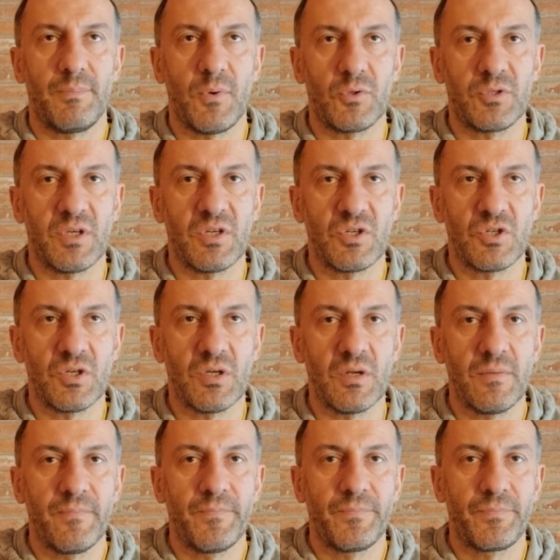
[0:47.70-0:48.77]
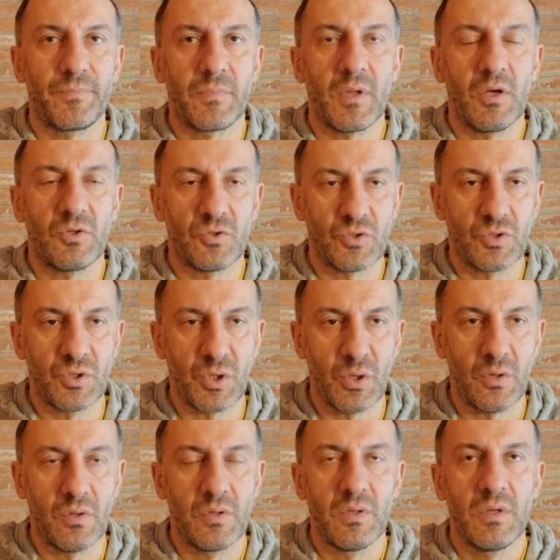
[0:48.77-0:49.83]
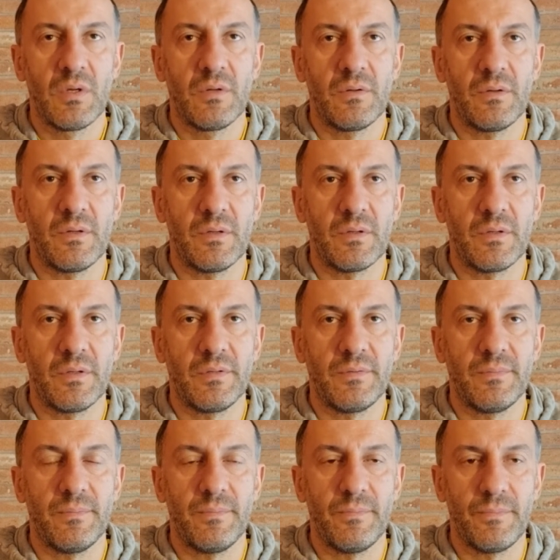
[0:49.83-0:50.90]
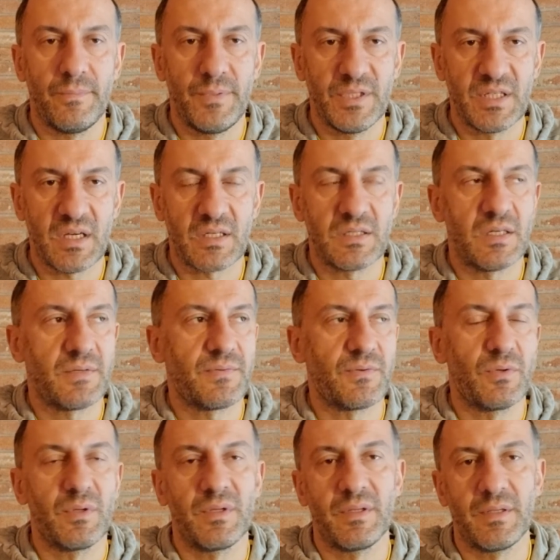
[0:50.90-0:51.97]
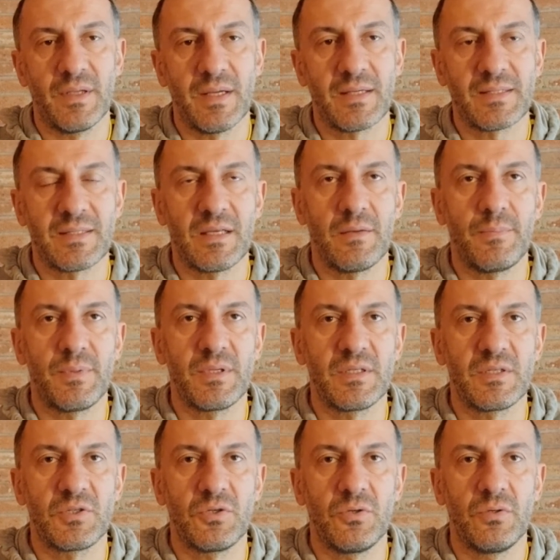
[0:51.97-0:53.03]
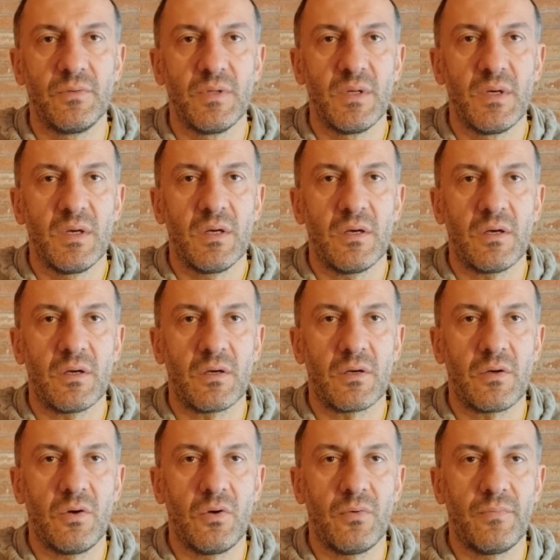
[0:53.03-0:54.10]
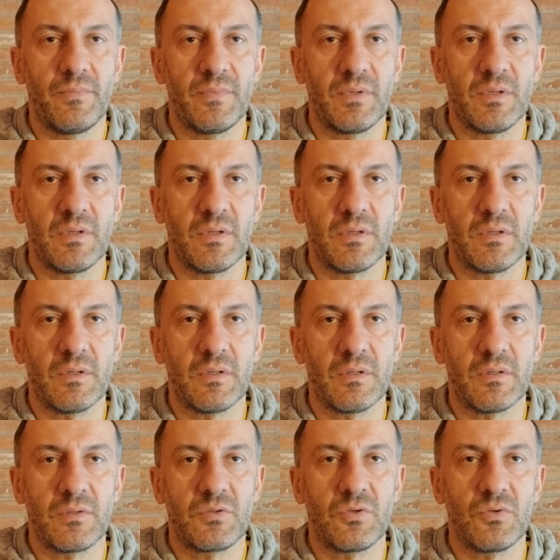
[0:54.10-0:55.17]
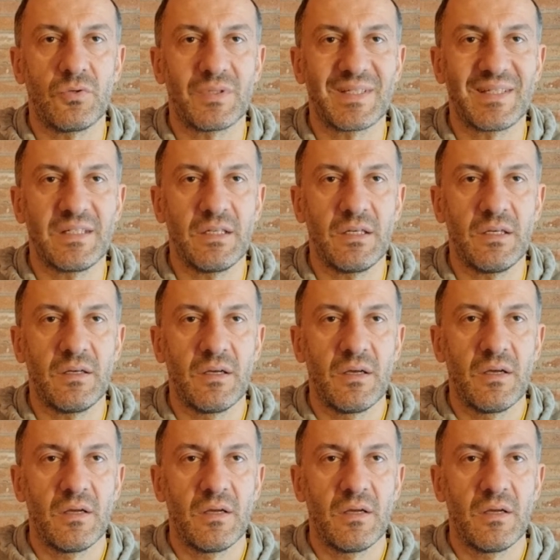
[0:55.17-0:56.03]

potential to grow and be successful. Next step is to go to see